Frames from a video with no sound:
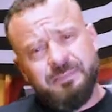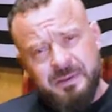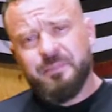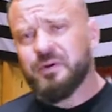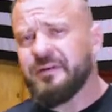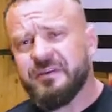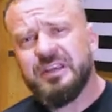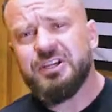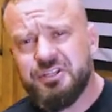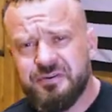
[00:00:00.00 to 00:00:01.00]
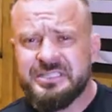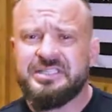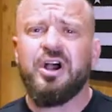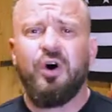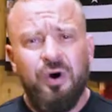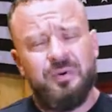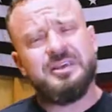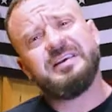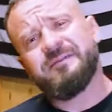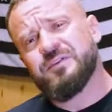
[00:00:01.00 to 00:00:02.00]
the people who have injuries, they
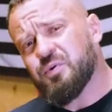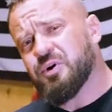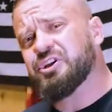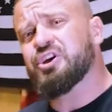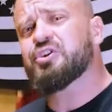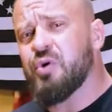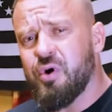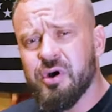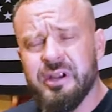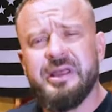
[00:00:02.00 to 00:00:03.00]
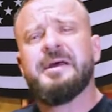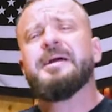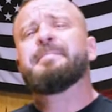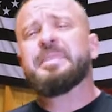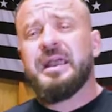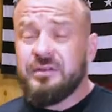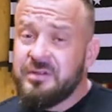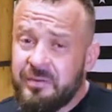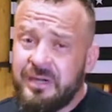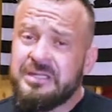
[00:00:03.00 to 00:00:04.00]
always have to work their core. And you
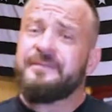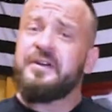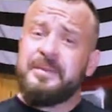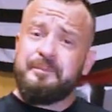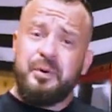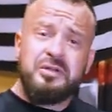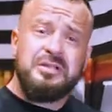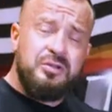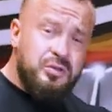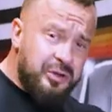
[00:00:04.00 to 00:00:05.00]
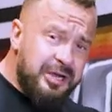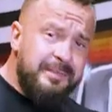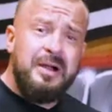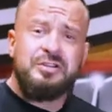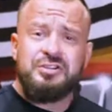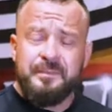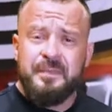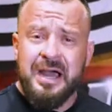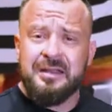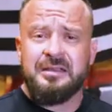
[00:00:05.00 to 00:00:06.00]
know what? Very important to learn about your
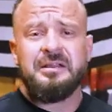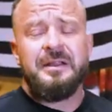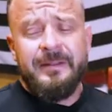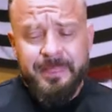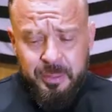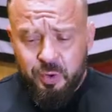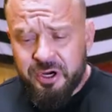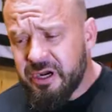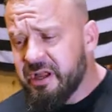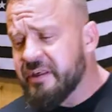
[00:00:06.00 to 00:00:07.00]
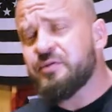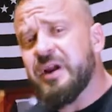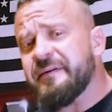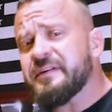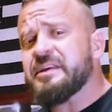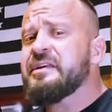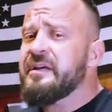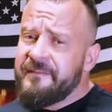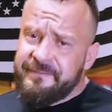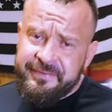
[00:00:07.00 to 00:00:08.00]
body, work against gravity,
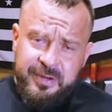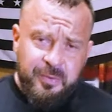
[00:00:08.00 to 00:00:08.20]
free